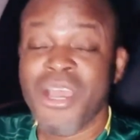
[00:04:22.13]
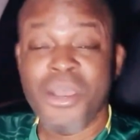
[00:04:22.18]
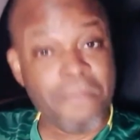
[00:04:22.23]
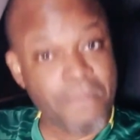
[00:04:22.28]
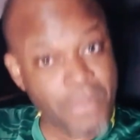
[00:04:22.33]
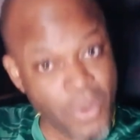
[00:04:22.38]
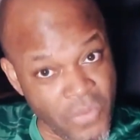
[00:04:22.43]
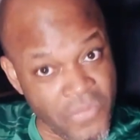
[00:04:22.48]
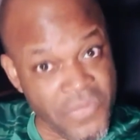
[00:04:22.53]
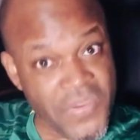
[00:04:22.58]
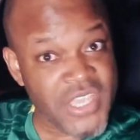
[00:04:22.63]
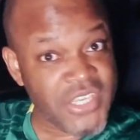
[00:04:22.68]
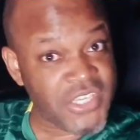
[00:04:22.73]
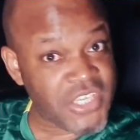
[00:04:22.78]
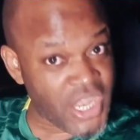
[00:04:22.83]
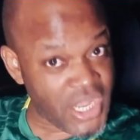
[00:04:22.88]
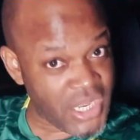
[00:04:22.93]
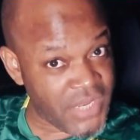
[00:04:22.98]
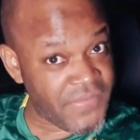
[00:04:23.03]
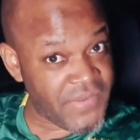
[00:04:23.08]
Bovee's
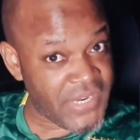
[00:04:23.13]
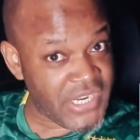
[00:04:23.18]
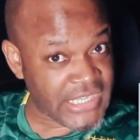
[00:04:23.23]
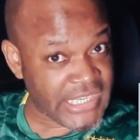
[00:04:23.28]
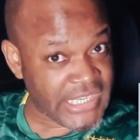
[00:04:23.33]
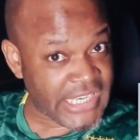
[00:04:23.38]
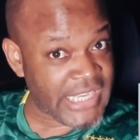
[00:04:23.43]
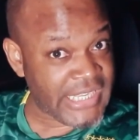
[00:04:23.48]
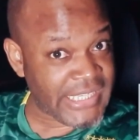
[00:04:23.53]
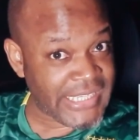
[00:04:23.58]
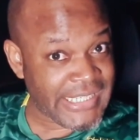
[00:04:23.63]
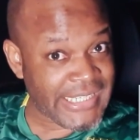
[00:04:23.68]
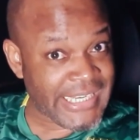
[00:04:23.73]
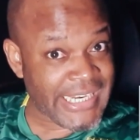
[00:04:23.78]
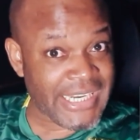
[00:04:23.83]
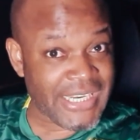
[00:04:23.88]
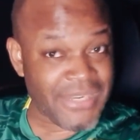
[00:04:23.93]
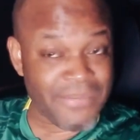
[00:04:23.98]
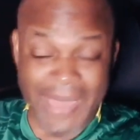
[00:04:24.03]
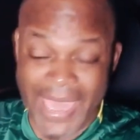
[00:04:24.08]
comedy skit. You
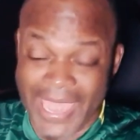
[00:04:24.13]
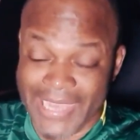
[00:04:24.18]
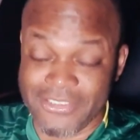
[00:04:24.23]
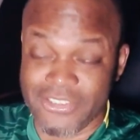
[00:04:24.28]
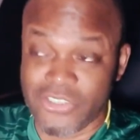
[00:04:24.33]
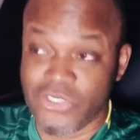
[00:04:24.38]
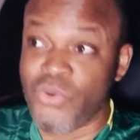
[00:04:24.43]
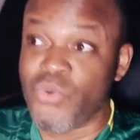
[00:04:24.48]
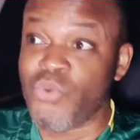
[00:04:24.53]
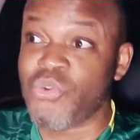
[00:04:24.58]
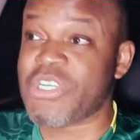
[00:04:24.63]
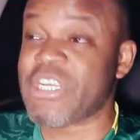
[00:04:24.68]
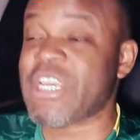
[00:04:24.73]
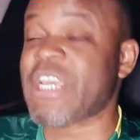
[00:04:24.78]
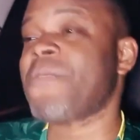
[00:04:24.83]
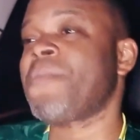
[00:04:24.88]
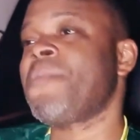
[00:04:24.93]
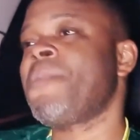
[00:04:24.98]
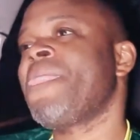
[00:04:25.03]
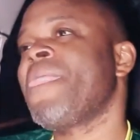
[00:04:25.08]
dig back to school
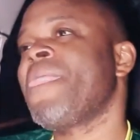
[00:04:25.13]
shit.